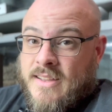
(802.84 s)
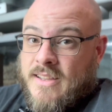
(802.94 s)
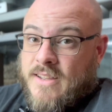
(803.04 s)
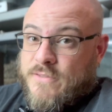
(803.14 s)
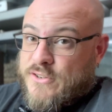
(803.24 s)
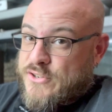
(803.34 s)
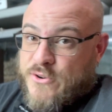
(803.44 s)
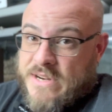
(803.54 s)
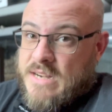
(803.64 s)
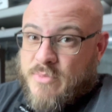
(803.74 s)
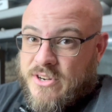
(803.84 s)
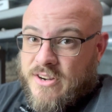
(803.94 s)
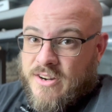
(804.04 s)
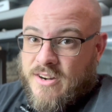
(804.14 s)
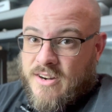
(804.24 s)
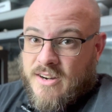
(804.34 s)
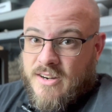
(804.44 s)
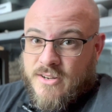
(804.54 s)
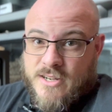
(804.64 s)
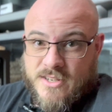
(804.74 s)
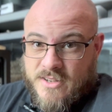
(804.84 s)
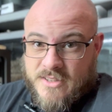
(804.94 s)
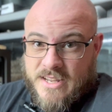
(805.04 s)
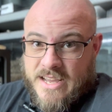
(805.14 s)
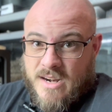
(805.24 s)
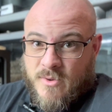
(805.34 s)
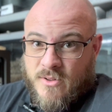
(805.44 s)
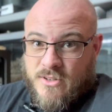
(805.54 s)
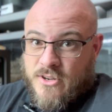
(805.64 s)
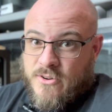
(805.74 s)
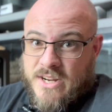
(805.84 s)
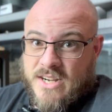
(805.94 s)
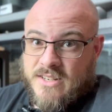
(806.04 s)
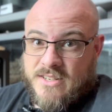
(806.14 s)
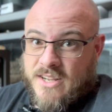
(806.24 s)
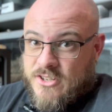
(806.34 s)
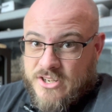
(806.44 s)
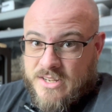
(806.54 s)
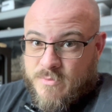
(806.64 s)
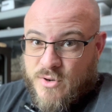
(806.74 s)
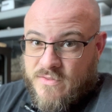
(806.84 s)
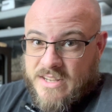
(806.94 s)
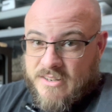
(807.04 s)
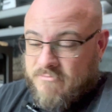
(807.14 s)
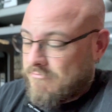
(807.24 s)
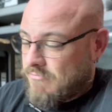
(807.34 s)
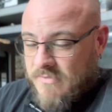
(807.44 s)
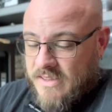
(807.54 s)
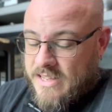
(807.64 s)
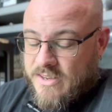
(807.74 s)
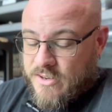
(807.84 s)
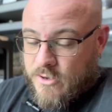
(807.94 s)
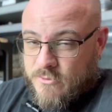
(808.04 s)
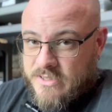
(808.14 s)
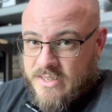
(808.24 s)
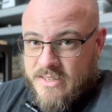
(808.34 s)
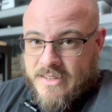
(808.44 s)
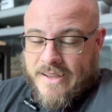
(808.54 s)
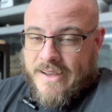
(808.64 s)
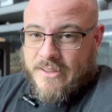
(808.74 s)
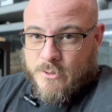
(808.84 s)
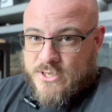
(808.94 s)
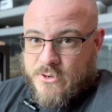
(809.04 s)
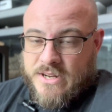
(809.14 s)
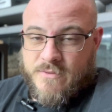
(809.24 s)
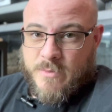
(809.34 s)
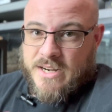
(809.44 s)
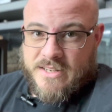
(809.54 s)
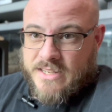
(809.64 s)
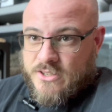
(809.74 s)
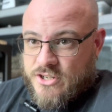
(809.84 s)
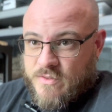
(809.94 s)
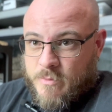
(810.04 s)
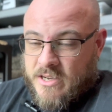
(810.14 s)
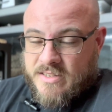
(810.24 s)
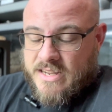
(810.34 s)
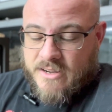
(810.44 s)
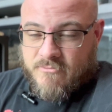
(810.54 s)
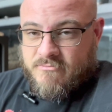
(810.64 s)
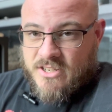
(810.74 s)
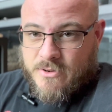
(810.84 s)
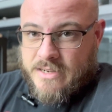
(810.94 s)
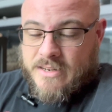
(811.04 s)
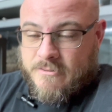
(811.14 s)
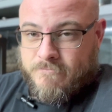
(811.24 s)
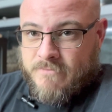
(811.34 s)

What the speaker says: If there's no need to put your hooks on the animal and no need to touch it, move it, then don't. There was no need for me to take the shift box out, so I didn't.